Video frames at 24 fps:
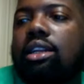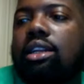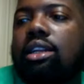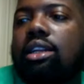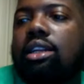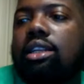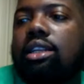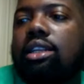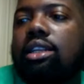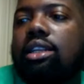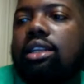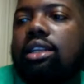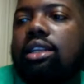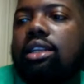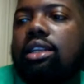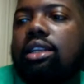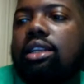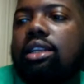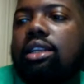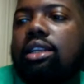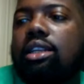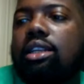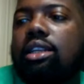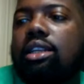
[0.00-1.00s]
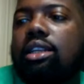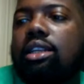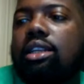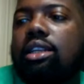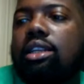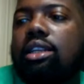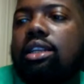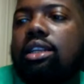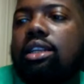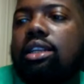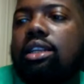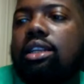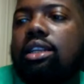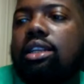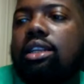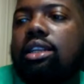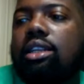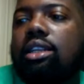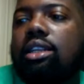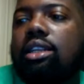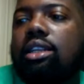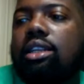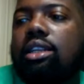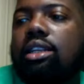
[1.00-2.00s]
just he has no
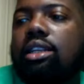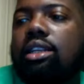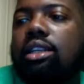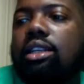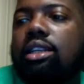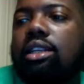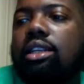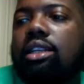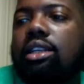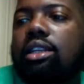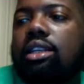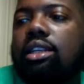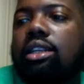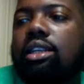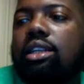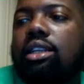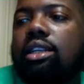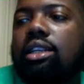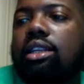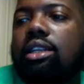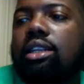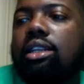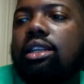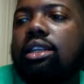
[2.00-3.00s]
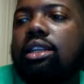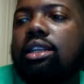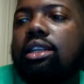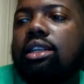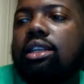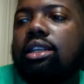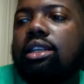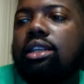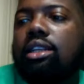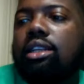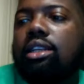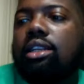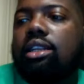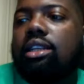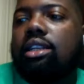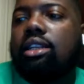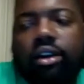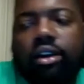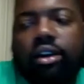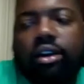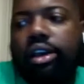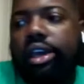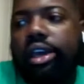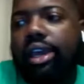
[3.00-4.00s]
connection with him on a football
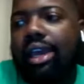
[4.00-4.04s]
field.